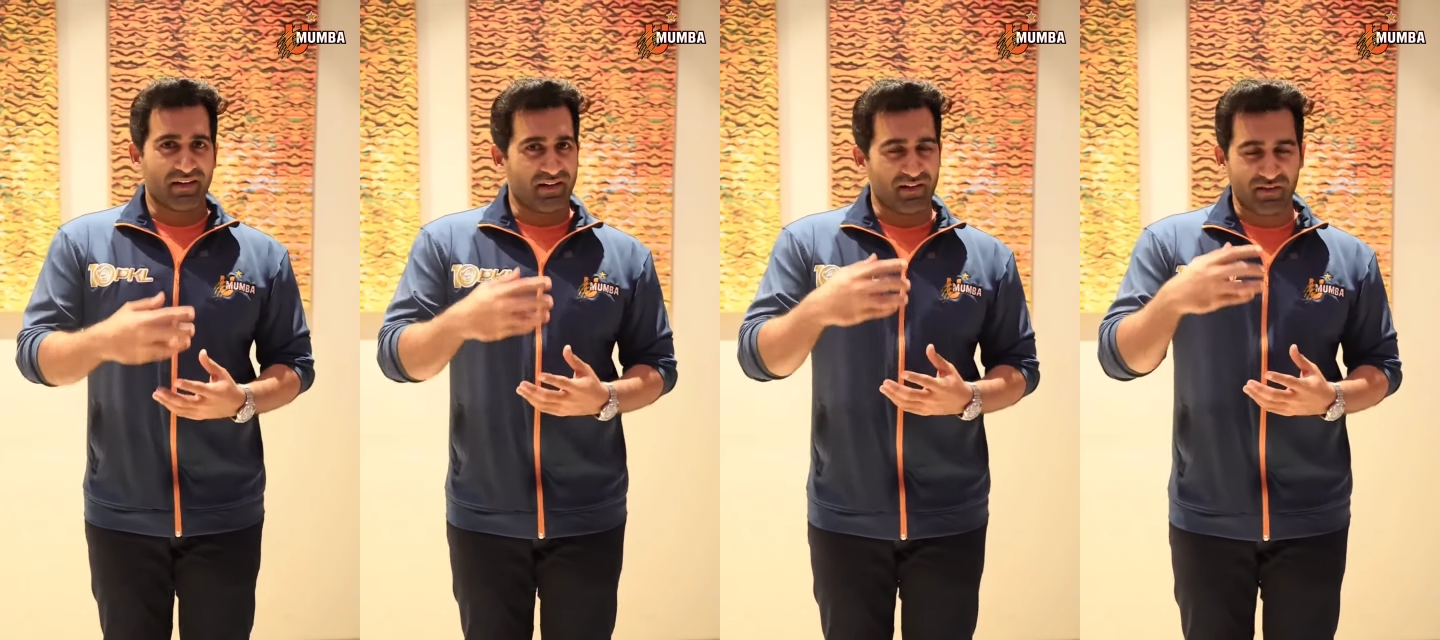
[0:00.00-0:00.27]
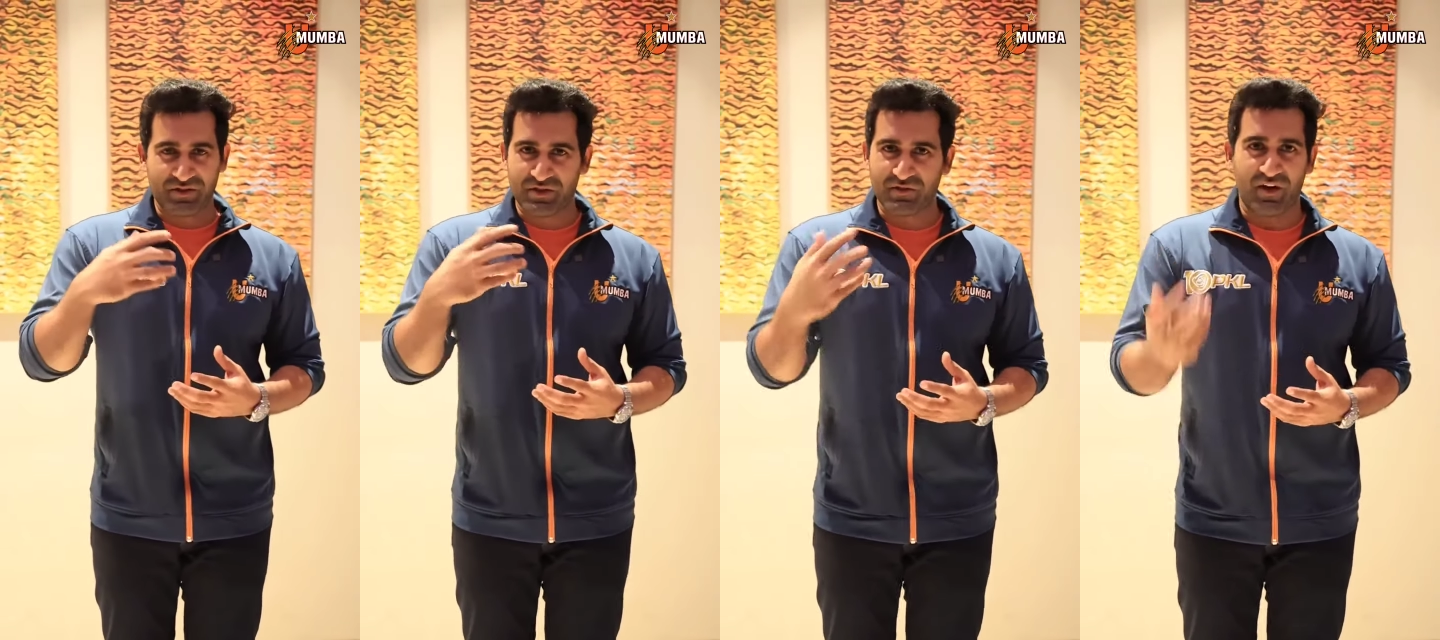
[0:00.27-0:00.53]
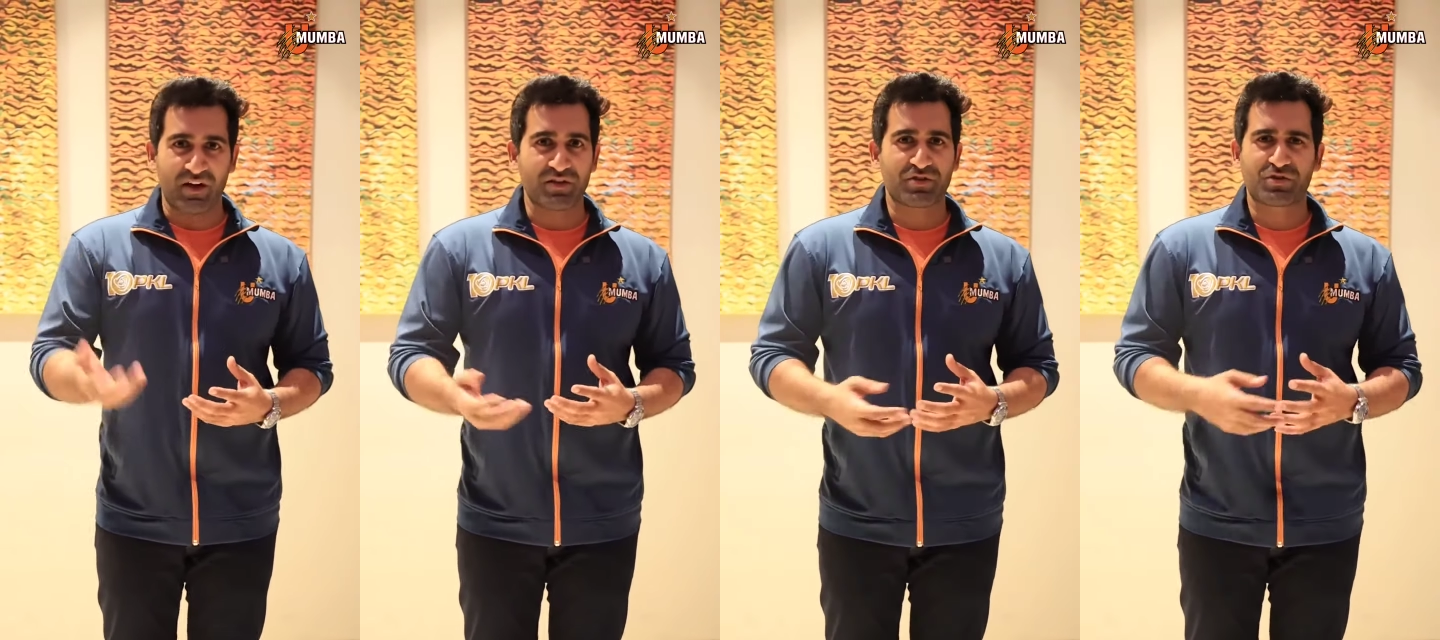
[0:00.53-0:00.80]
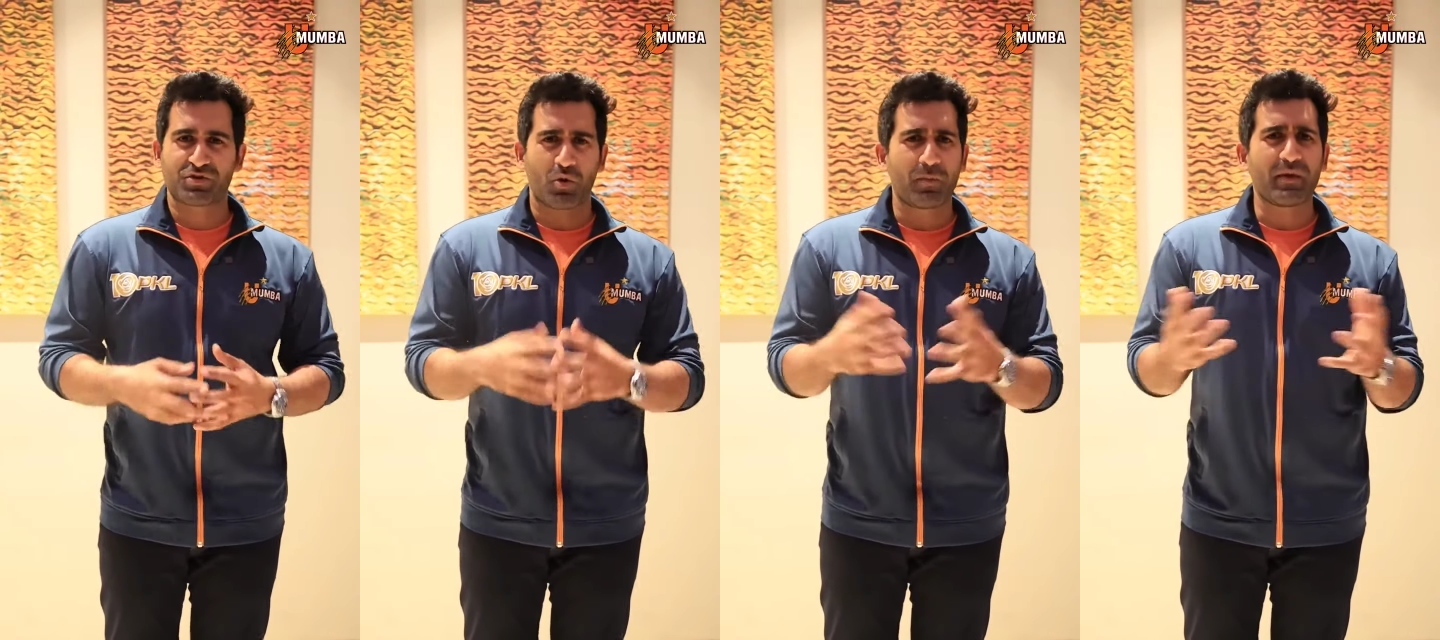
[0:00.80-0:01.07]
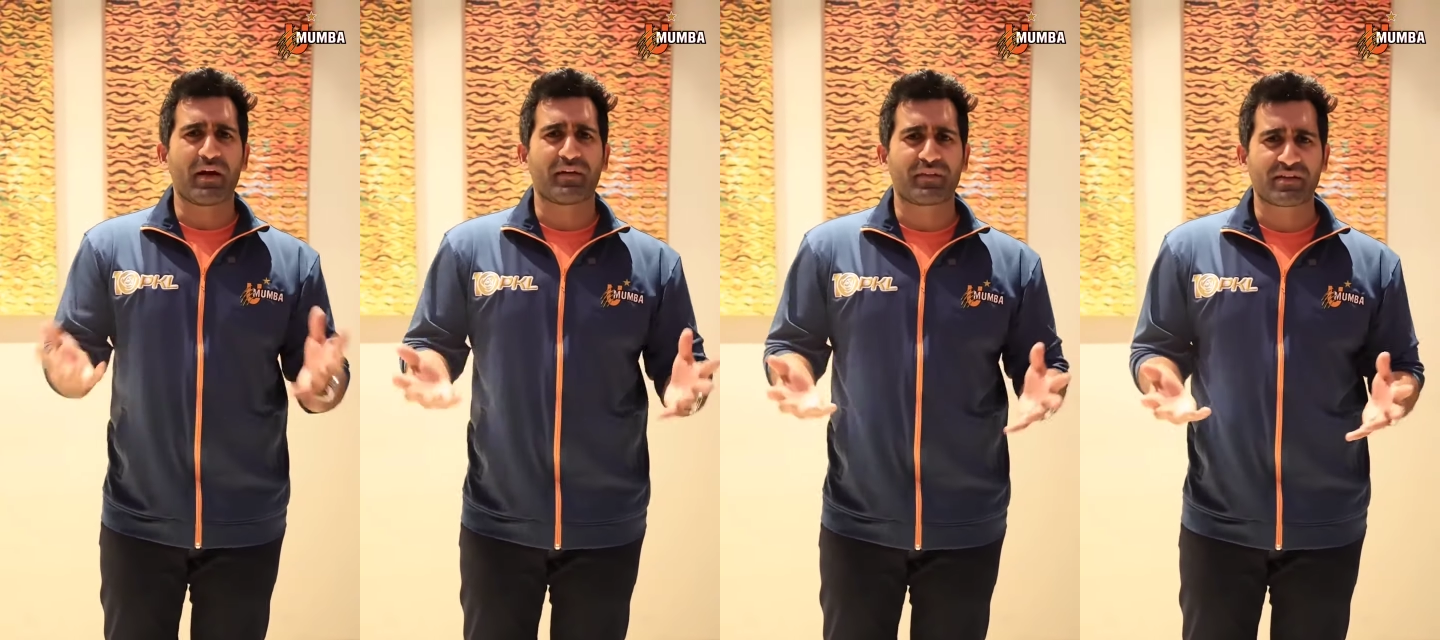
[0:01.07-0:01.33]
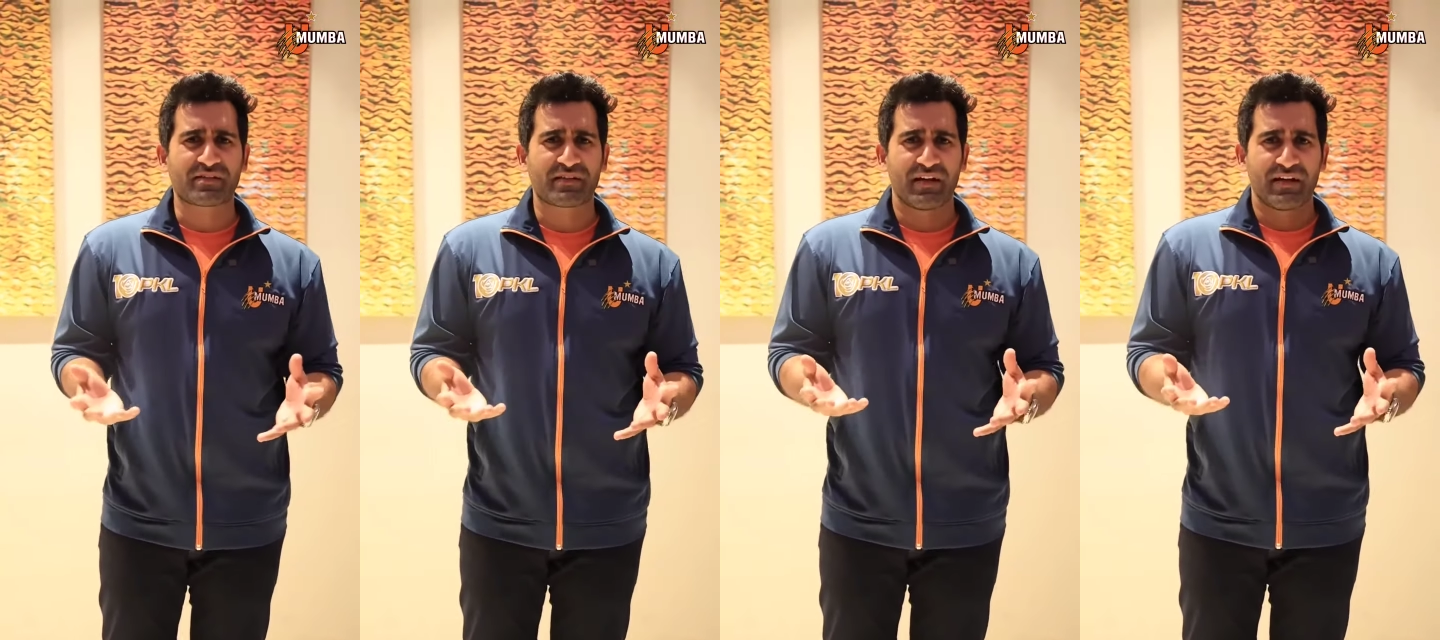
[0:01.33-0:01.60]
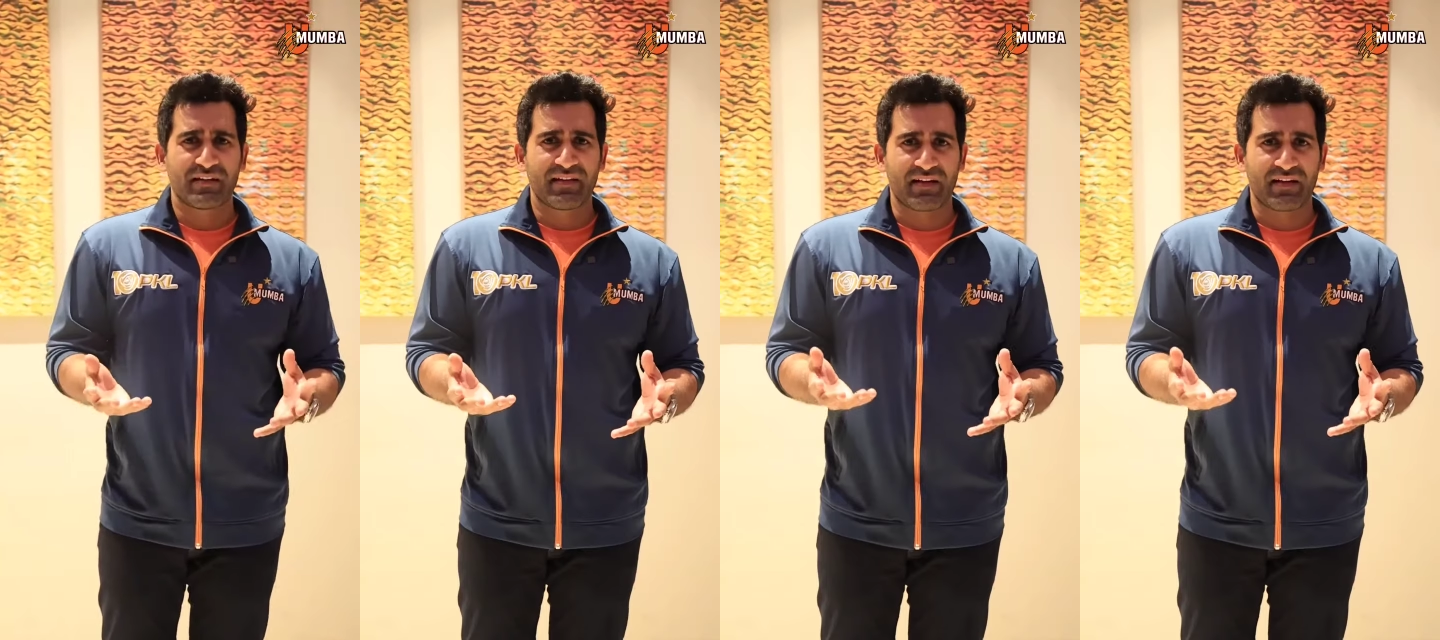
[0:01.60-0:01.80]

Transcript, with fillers: uh, Shivansh, so many others